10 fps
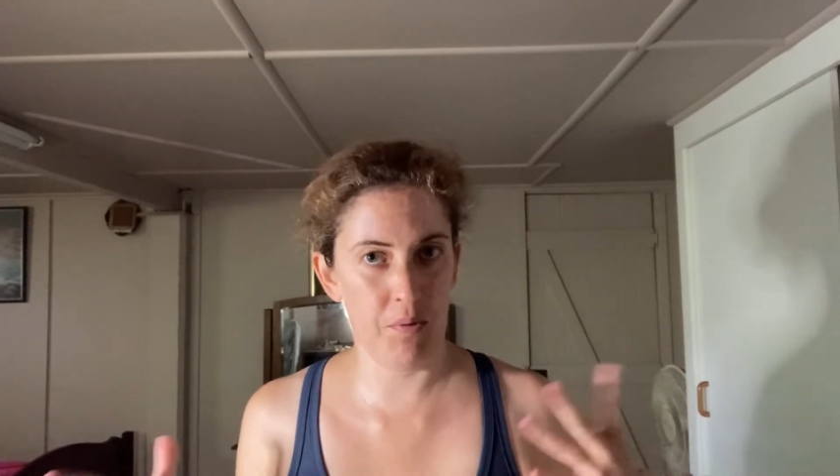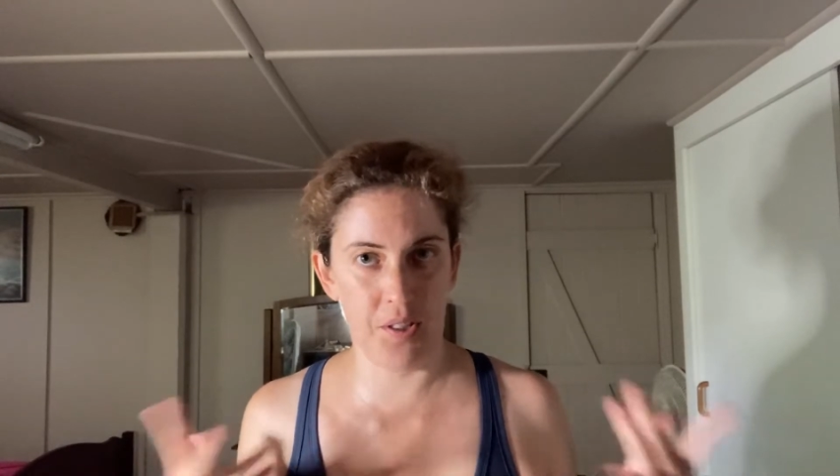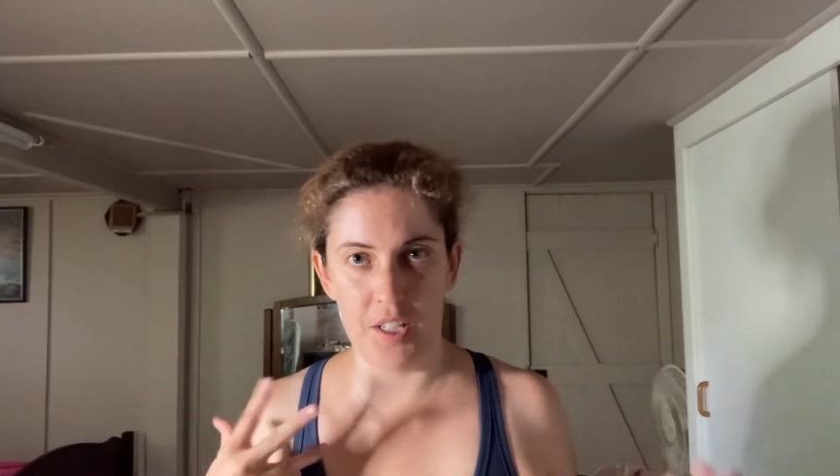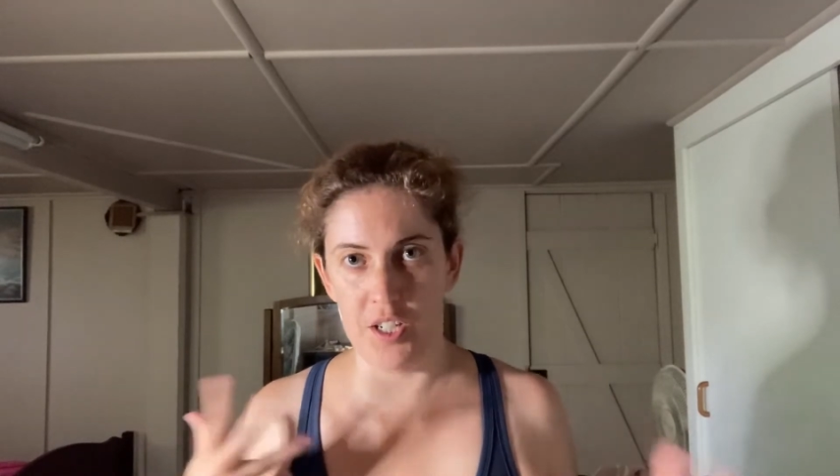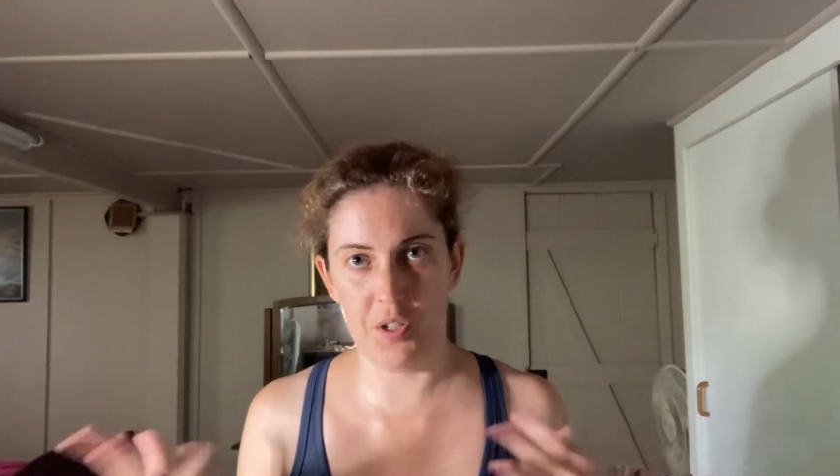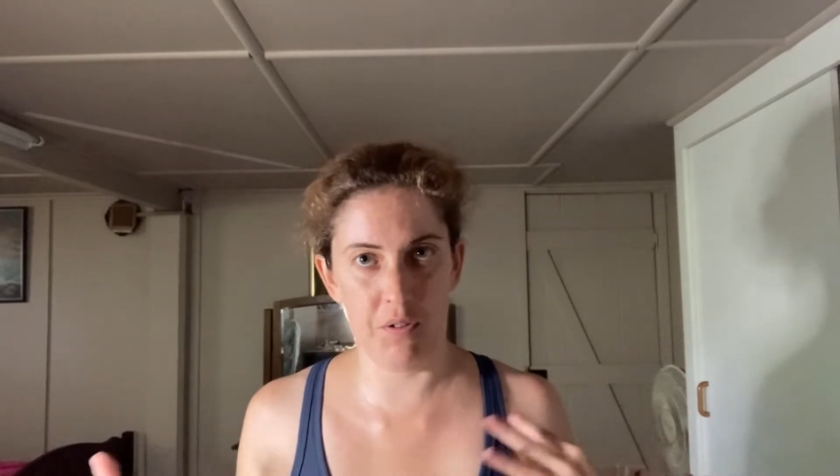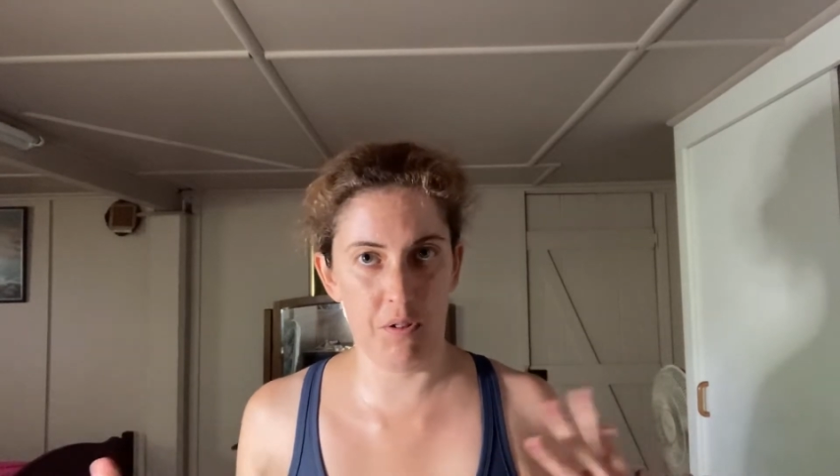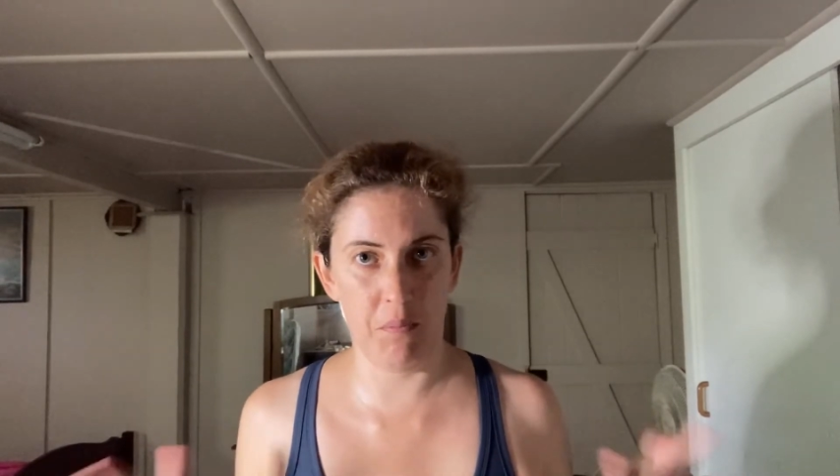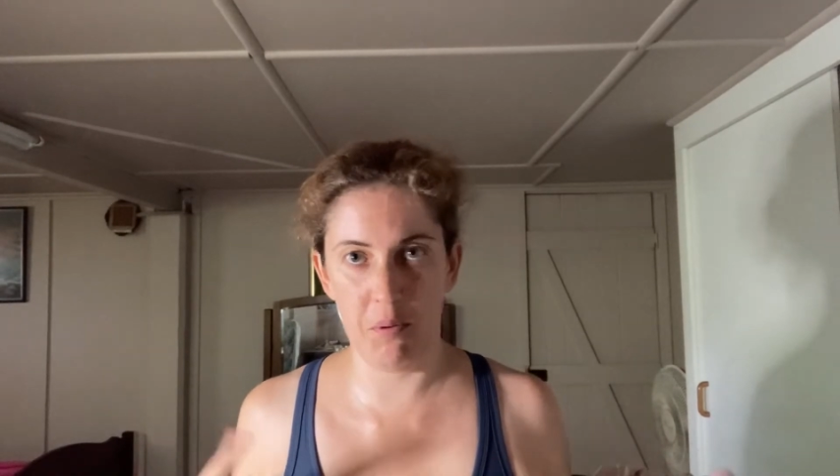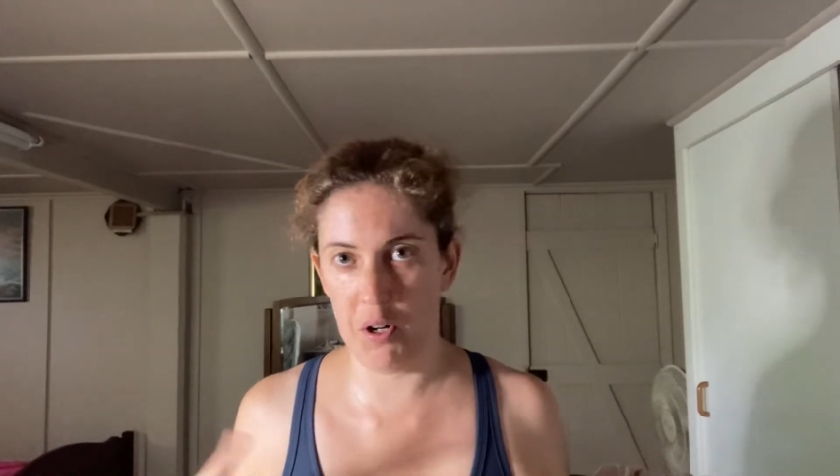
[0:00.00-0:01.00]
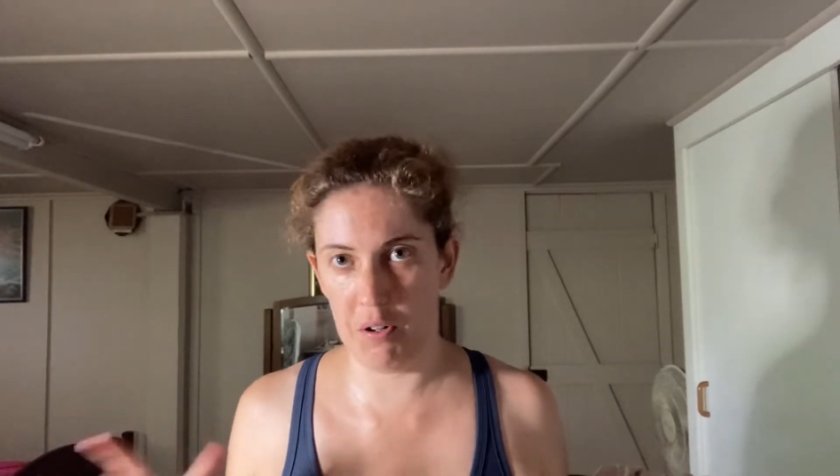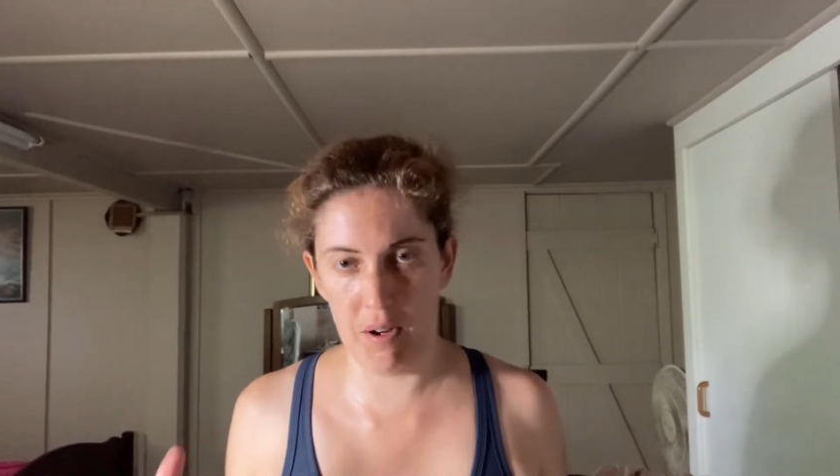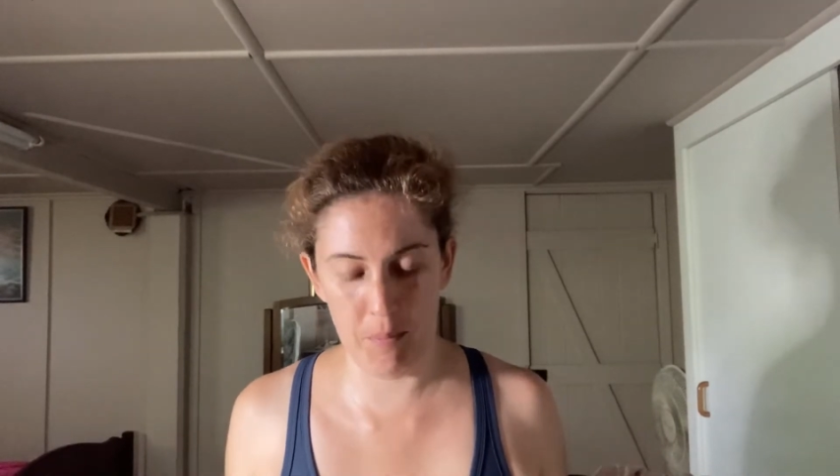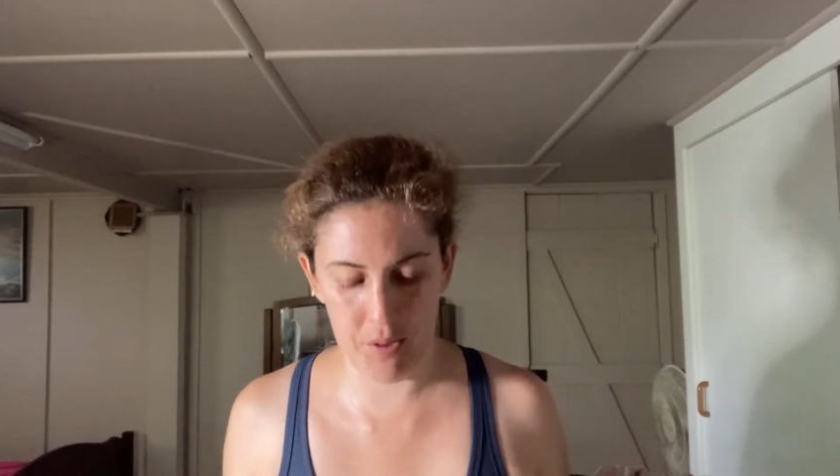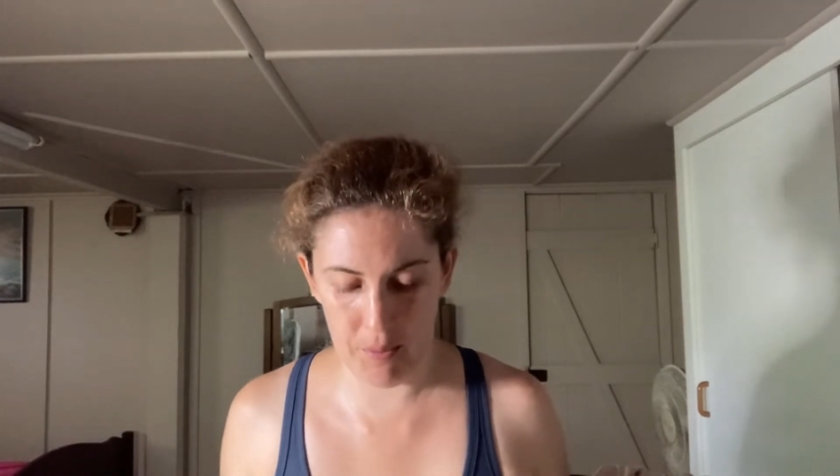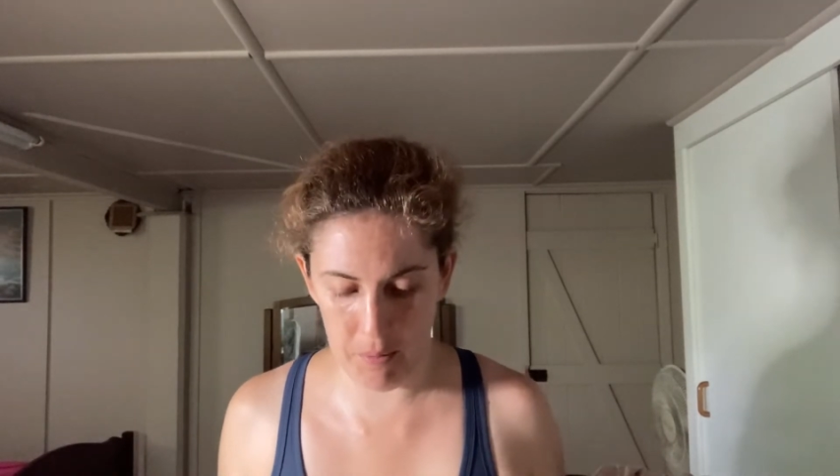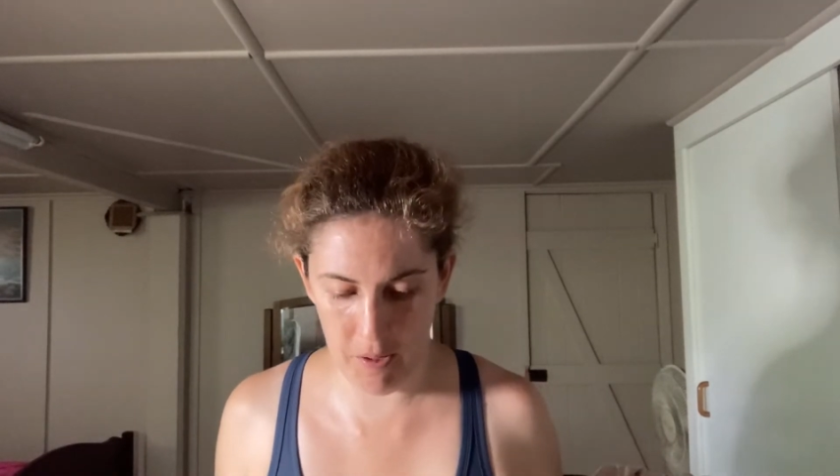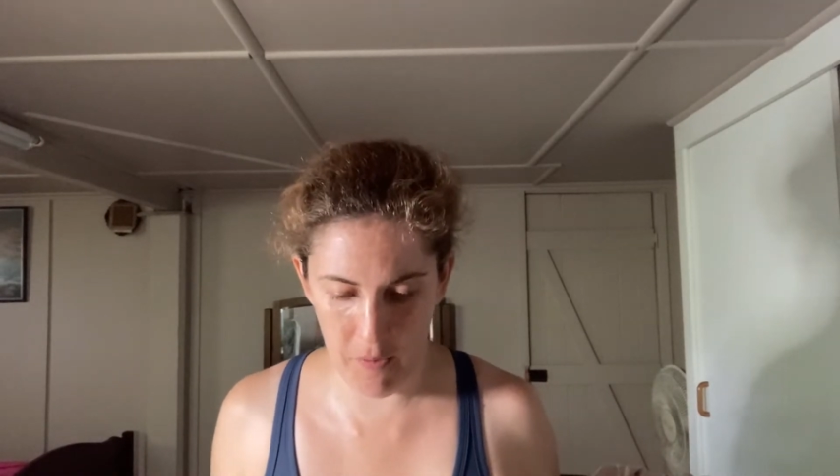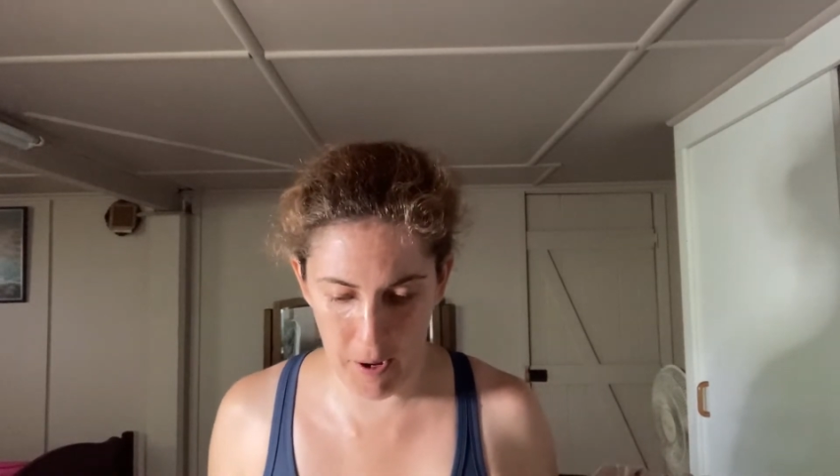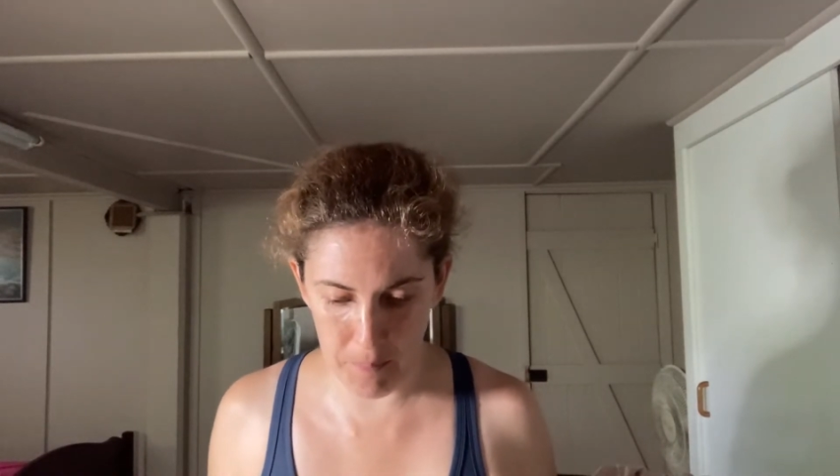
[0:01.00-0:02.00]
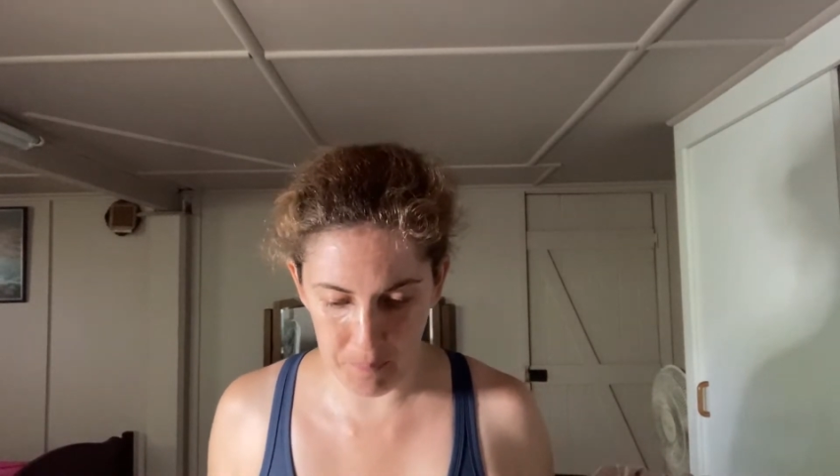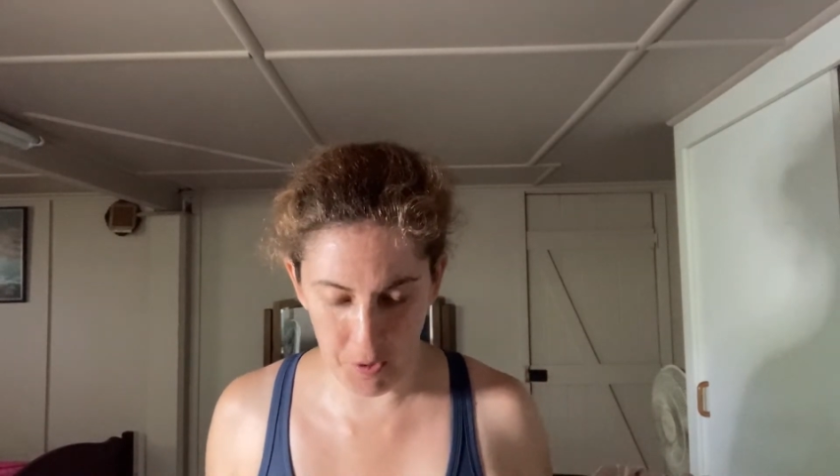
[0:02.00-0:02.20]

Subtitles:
procedure or program or something like that.